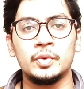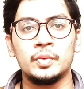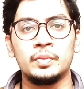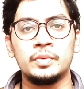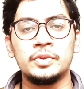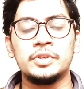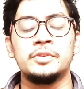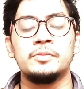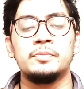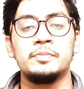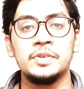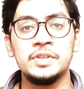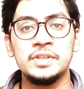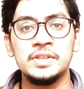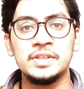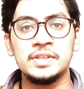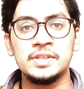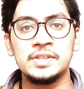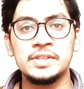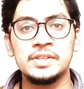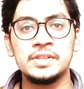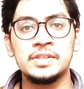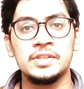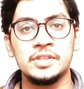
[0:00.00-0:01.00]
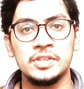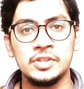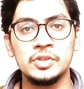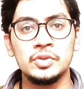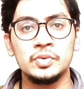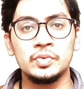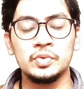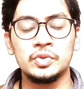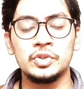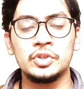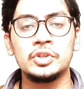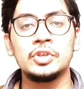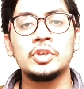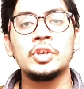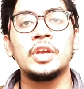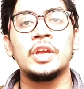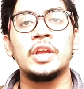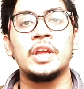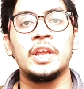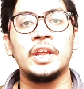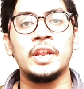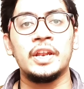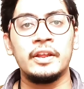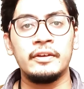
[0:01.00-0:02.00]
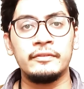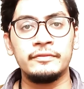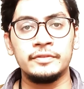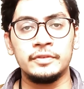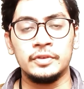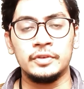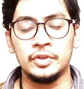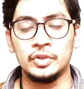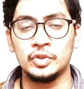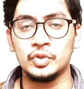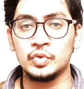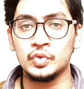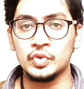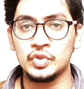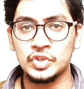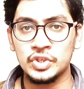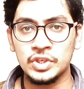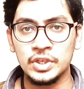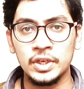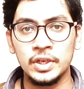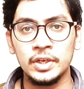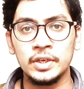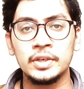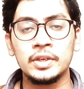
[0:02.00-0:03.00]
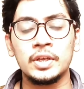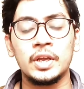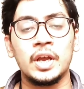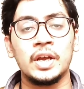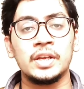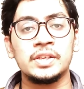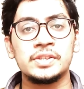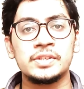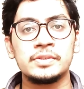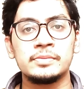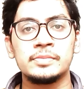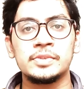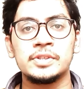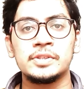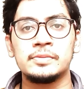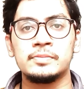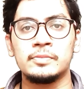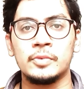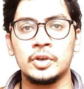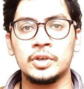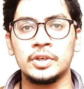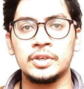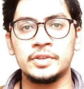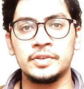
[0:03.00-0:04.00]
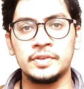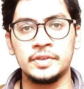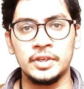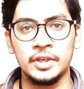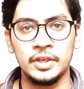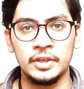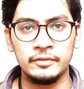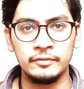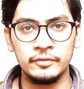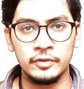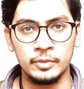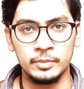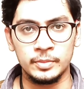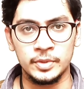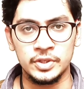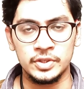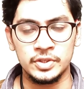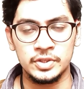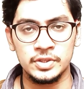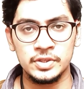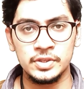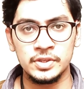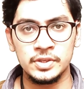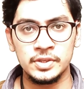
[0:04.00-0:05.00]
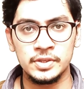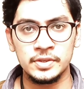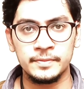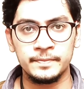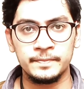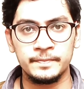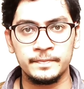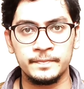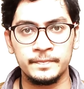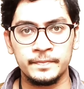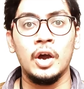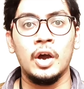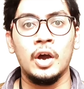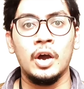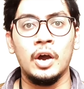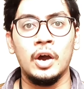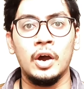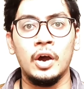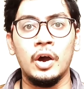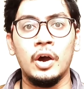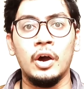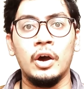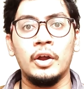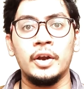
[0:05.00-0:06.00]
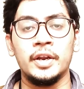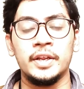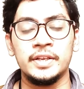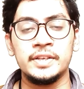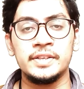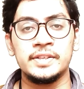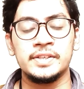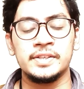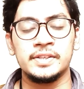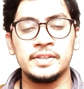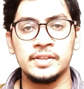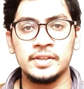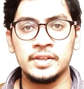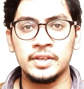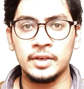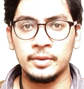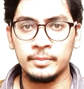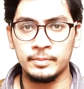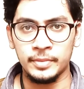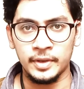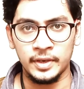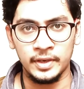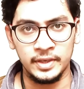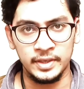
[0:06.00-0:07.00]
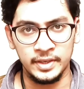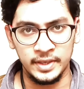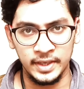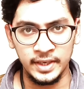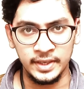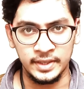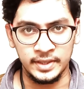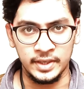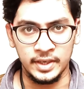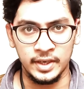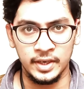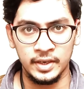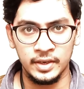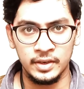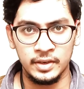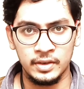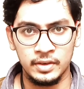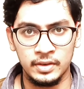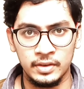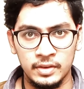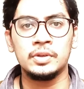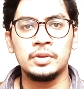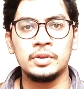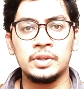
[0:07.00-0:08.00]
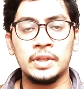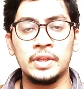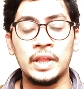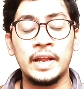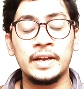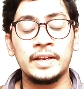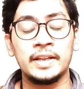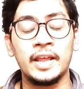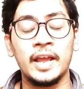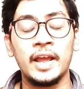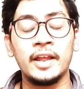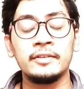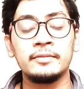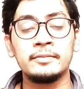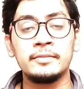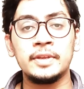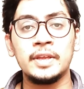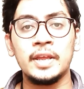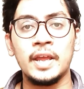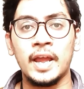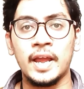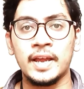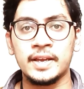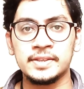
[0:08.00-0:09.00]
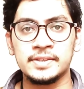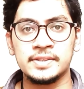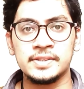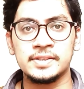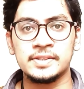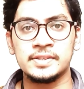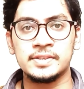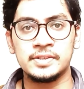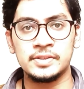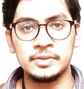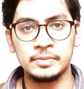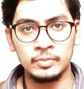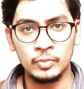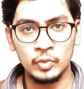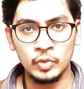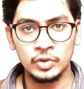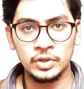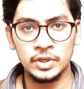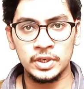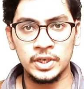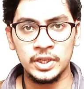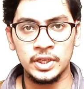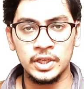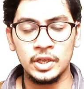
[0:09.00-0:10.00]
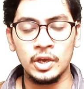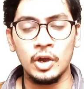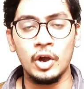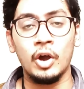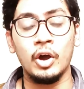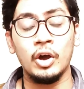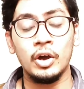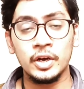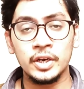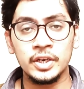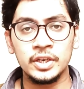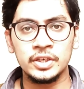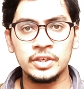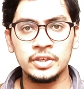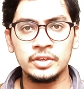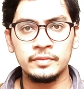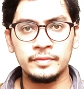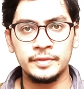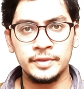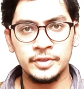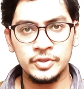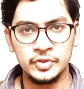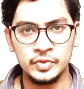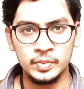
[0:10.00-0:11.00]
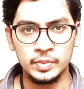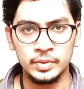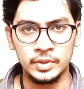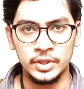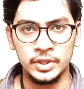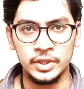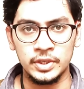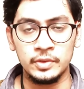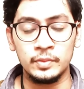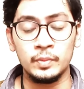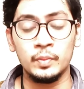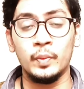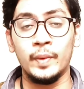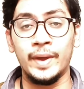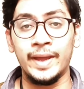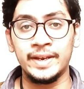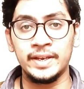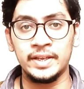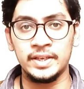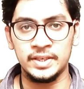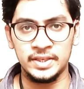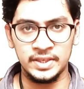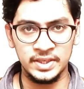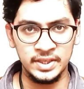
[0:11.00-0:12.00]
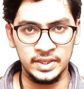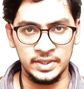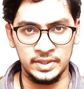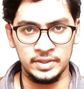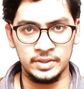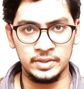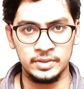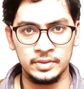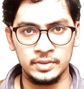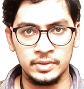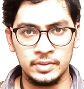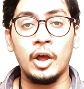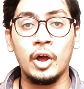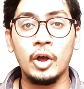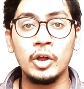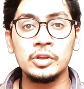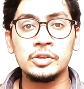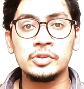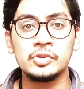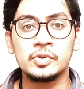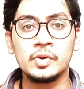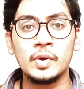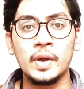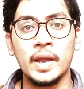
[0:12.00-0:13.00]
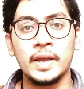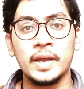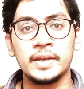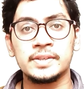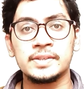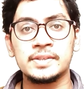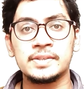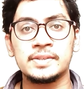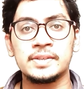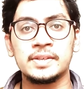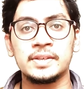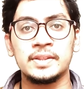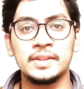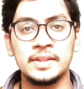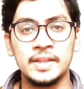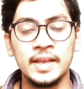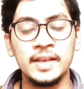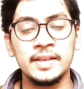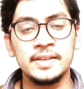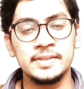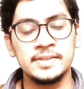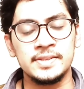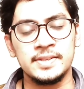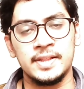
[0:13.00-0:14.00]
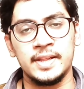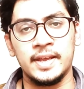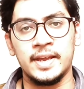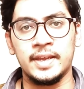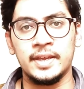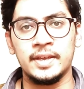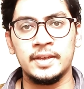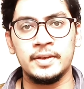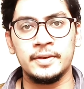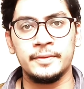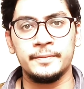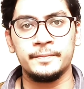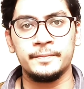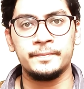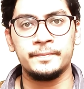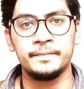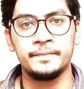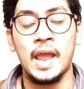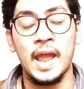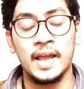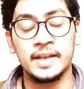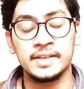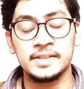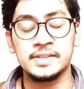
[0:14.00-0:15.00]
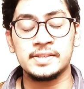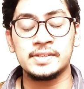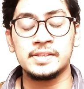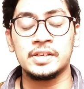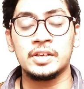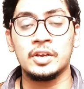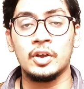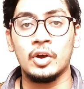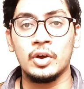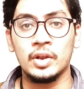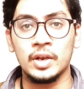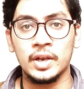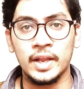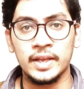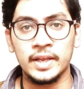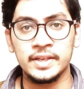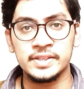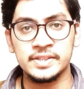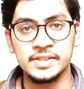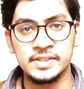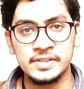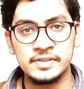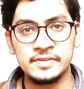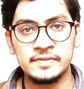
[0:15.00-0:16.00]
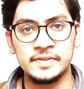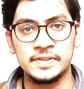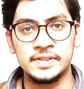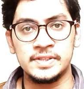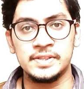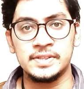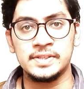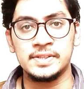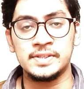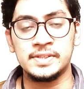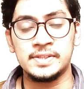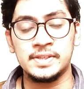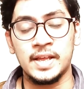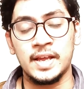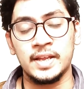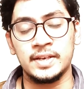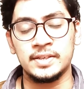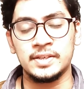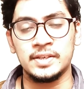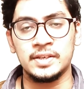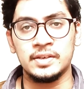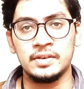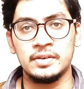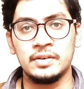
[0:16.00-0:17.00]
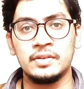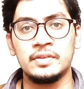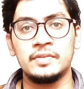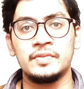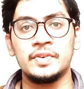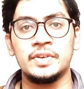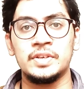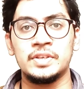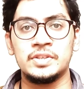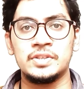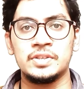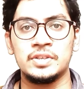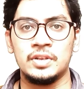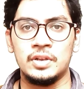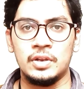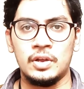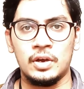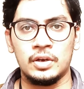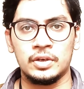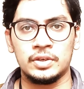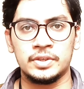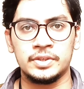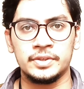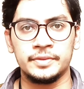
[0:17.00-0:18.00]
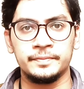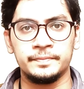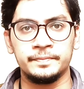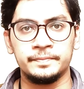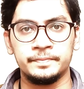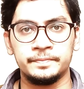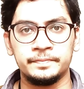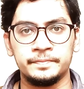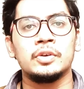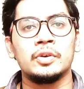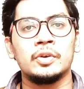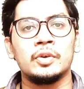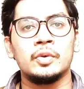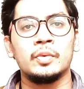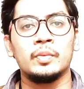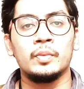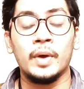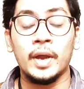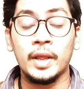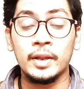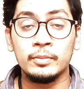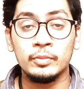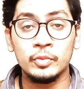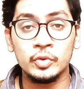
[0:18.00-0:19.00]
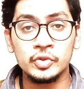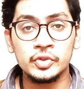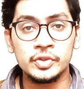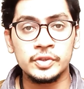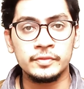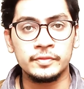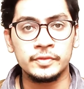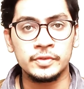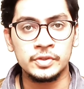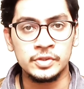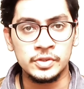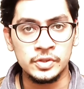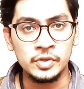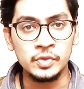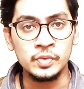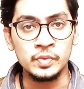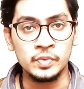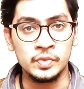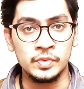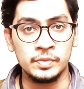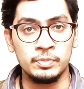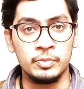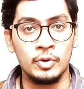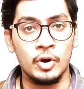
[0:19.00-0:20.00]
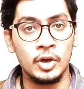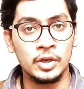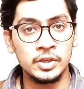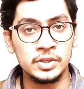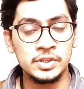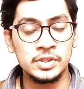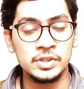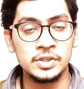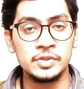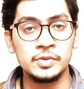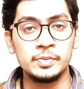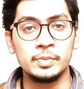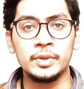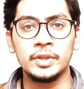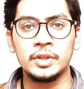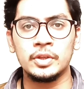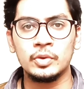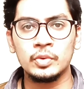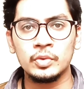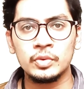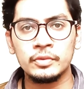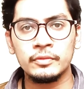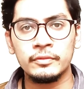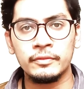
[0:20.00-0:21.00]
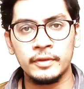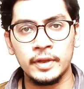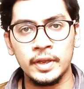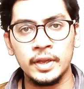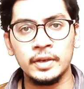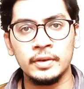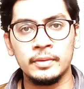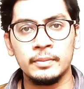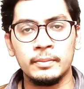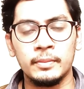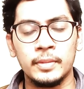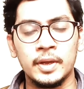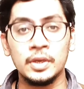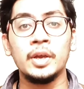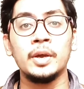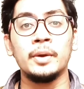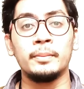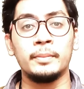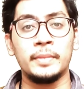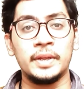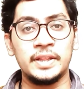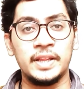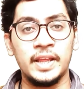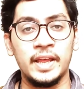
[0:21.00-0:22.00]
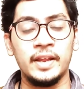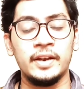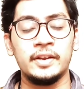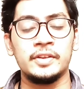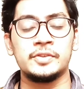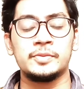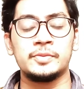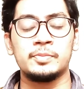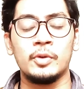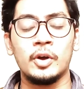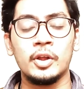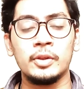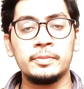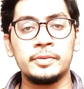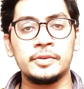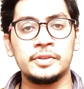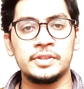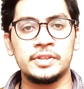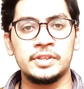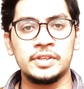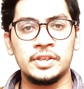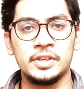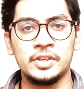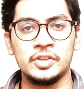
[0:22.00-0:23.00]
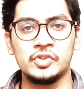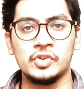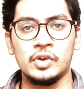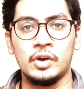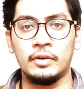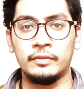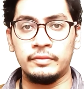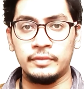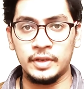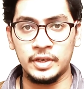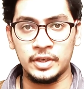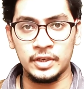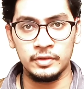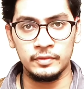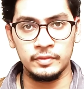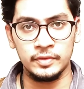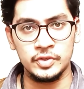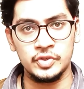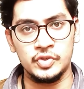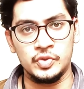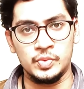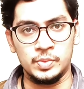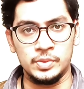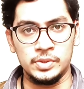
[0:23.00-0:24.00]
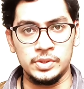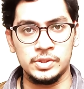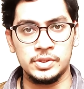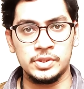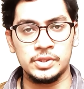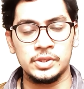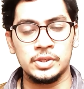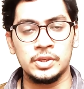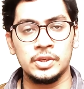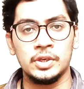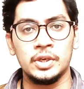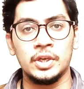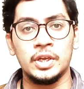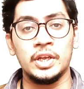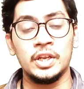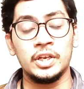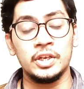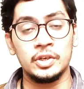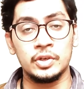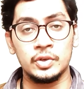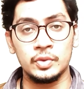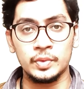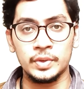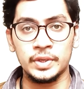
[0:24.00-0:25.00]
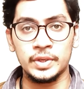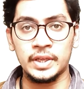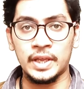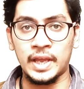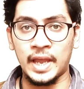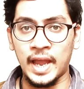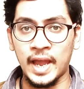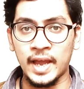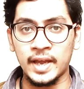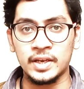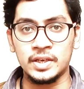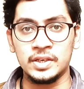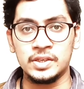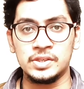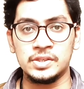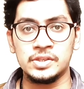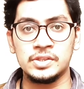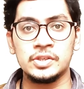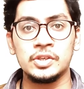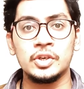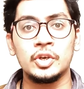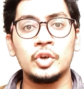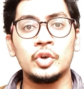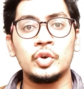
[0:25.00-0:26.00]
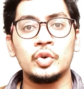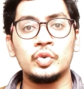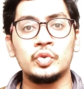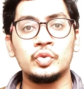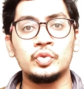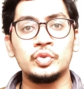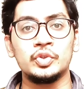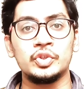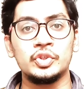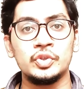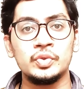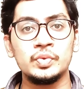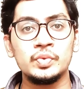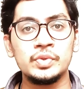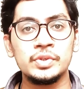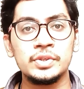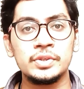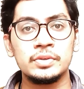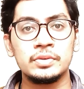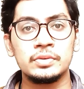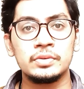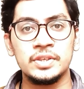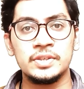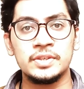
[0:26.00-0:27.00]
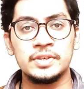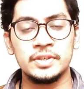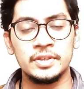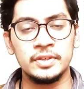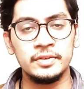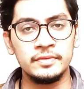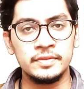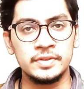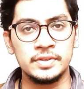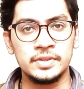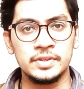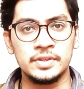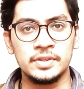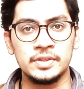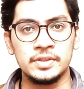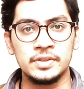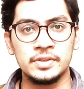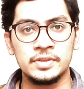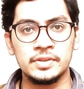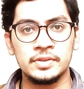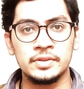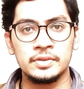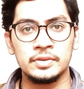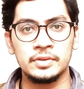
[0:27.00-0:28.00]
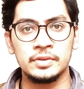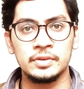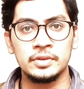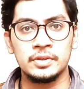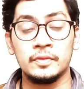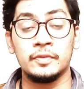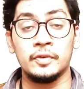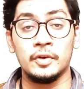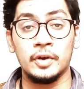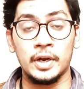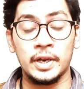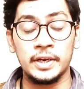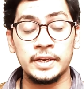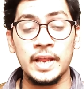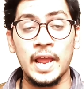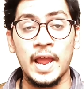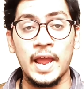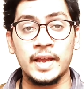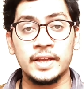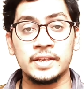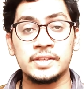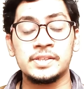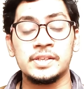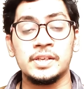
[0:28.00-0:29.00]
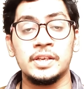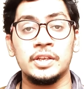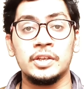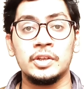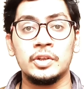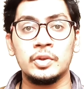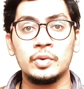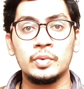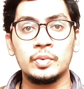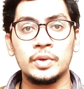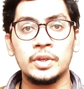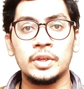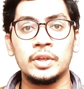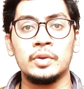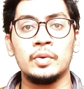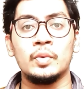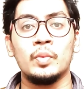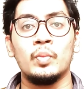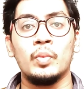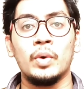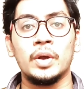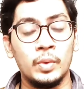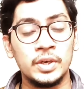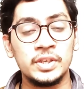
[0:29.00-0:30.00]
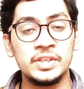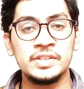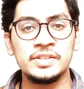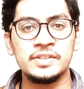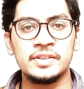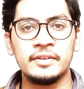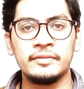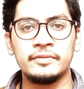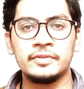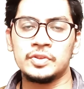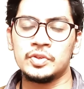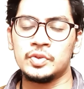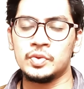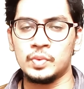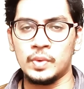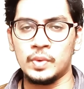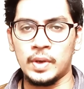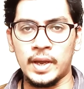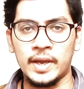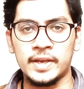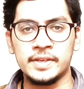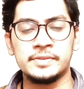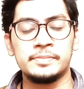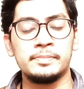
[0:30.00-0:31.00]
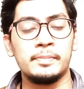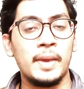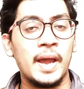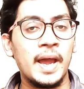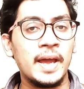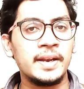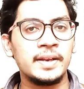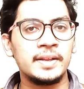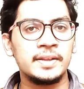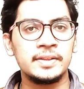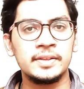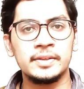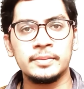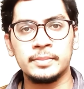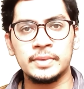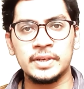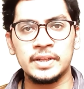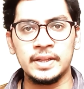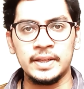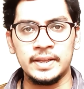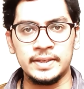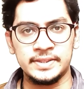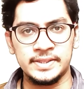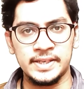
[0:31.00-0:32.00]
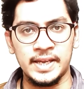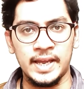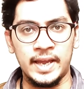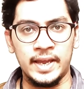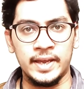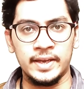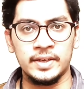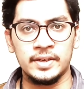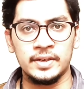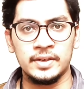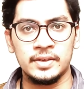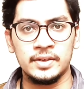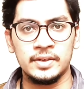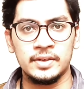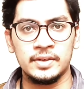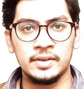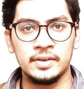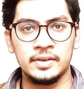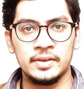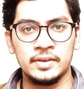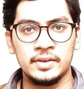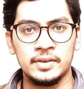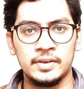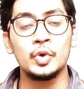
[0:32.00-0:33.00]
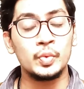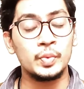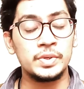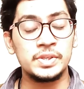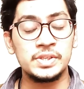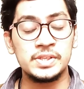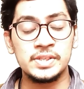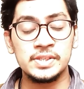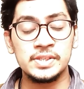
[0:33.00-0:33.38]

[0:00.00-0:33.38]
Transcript: which businesses use in effort to shield customers' monetary informations or internal company data that can be accessed remotely or individually when in need, and also accessing things like accessing online services that are region locked. While most of us use proxies with good faith, but there are a small percentage of individuals, including hackers, who use these services for attacks, including what is referred to as man-in-the-middle attack, which